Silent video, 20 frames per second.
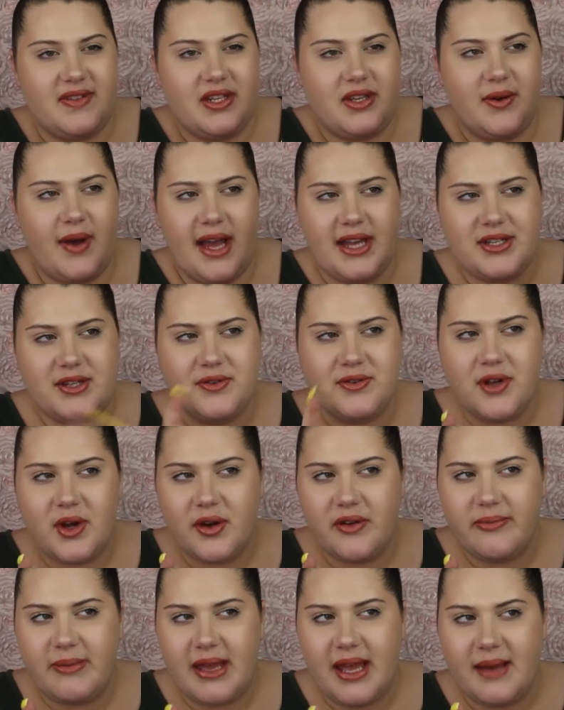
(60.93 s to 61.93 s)
video, I don't
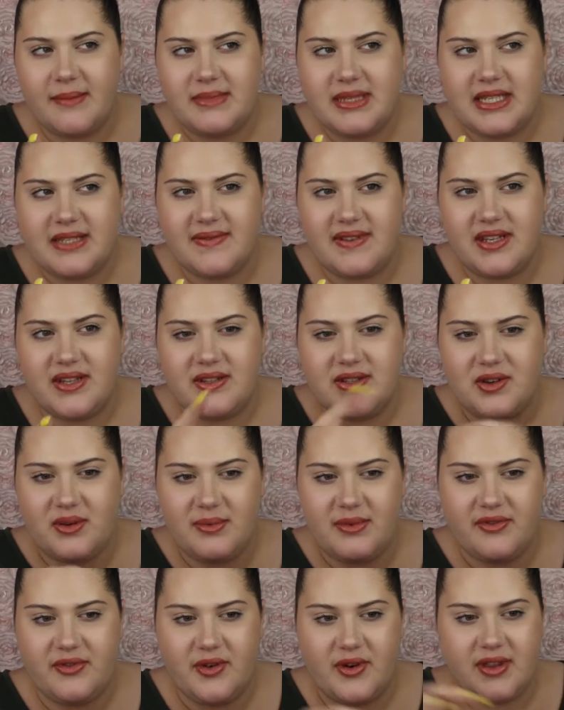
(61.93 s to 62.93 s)
know if my empties video is
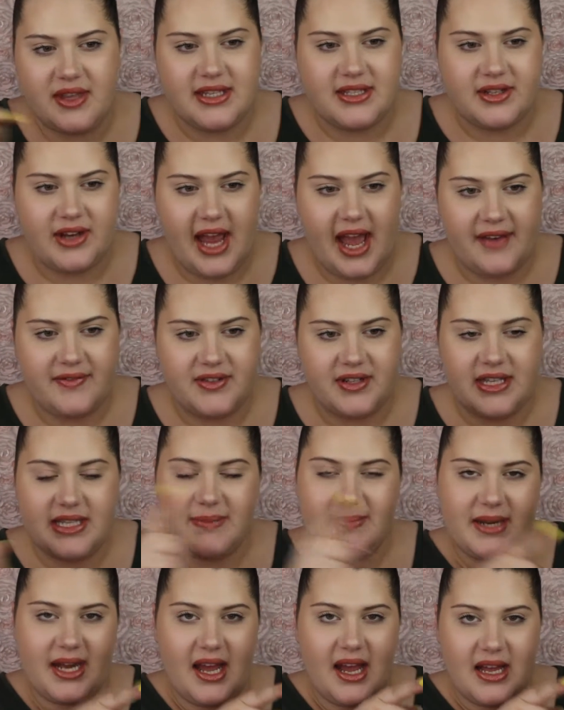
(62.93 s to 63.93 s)
going before this or after
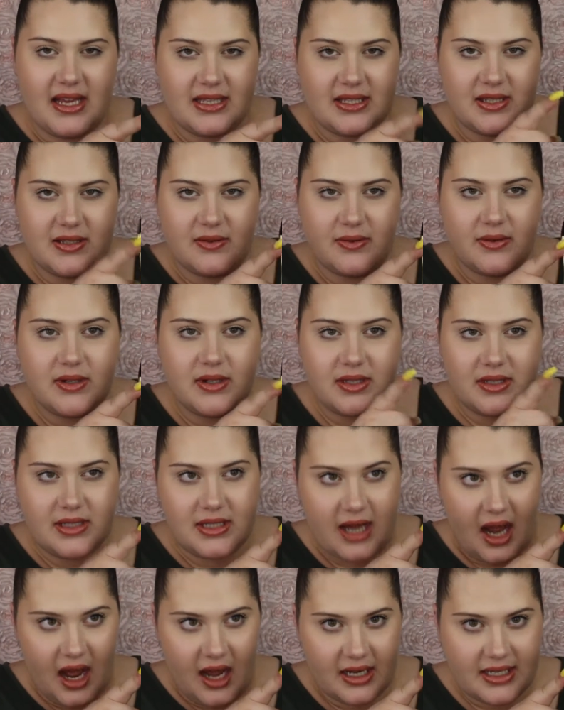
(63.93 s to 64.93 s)
this, but I also
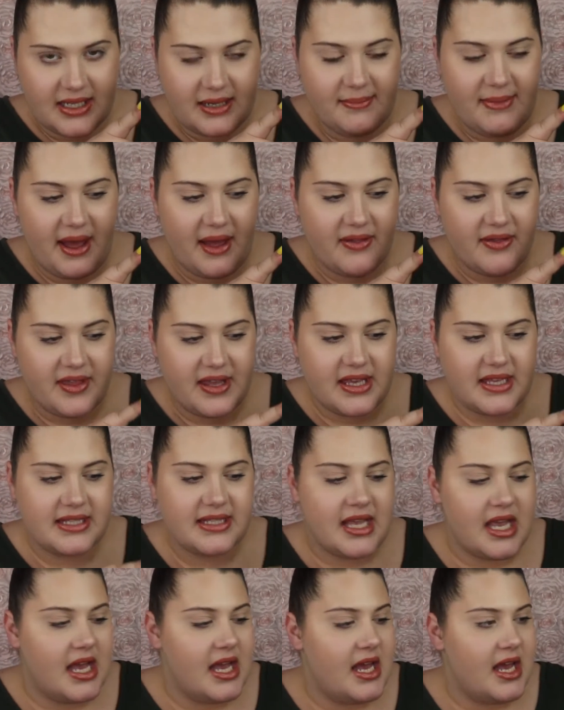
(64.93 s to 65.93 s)
talked about
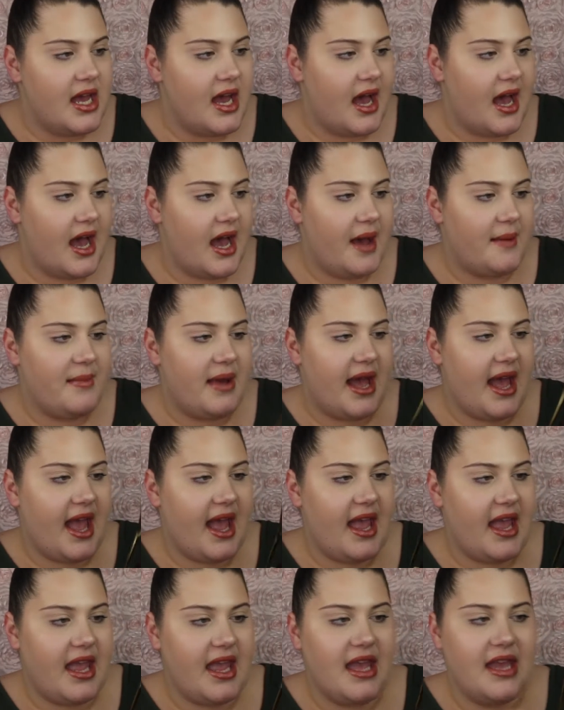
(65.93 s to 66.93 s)
this. Um,
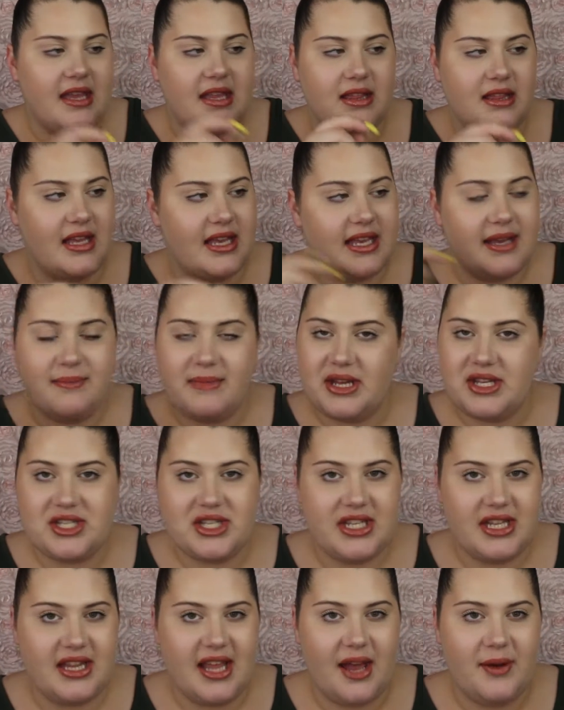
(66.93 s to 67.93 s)
I, like I
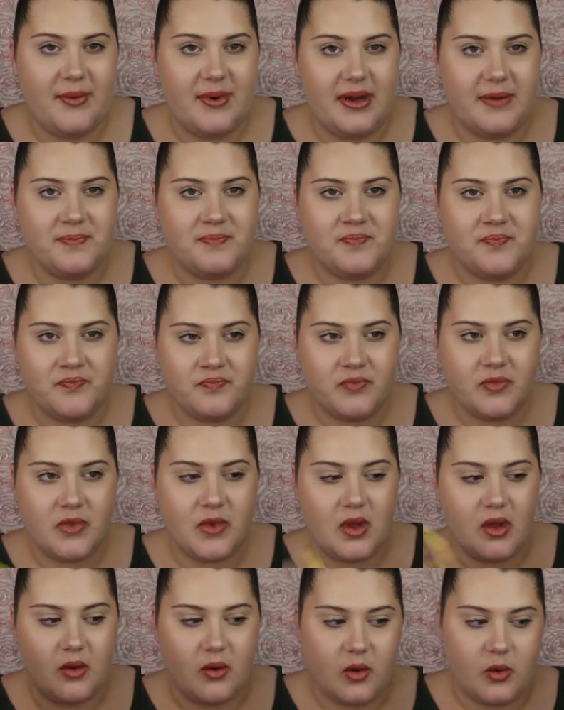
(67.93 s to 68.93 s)
mentioned in that one,
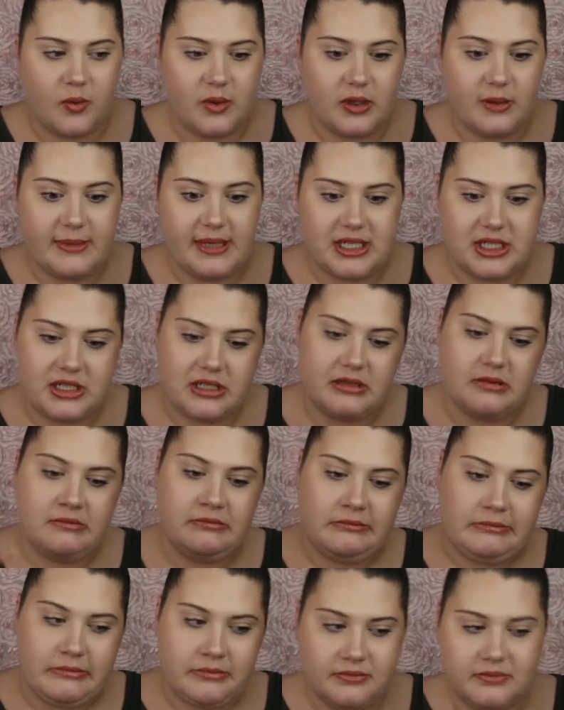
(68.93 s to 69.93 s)
or will mention,